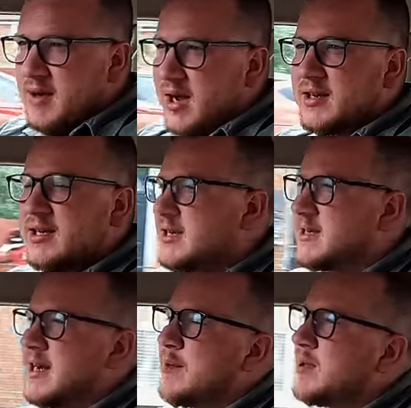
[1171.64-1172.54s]
I could
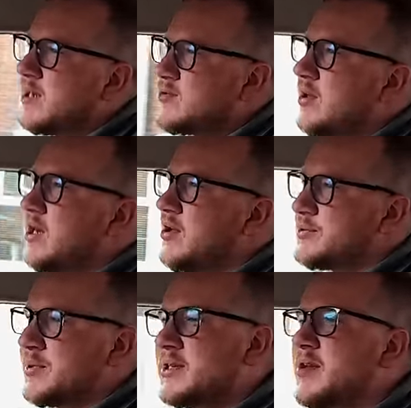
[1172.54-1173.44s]
instantly be into a loss,
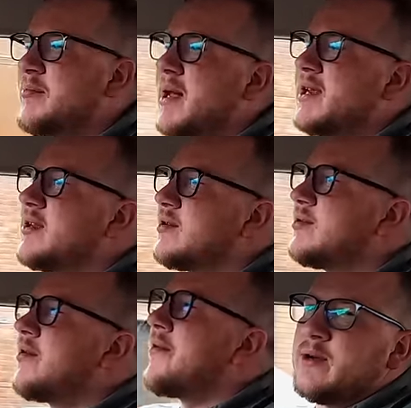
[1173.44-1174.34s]
because I bet
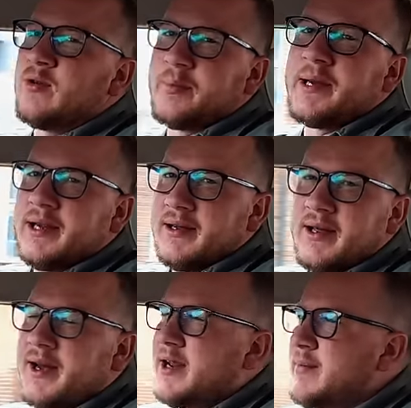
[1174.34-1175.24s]
you it would be
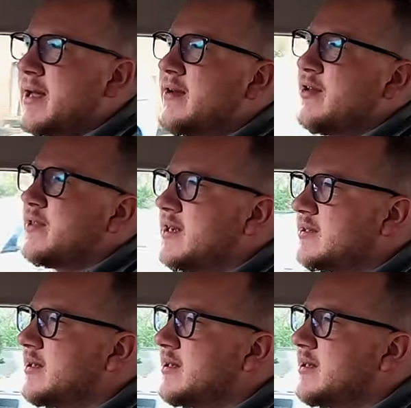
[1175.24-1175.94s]
a nightmare on this.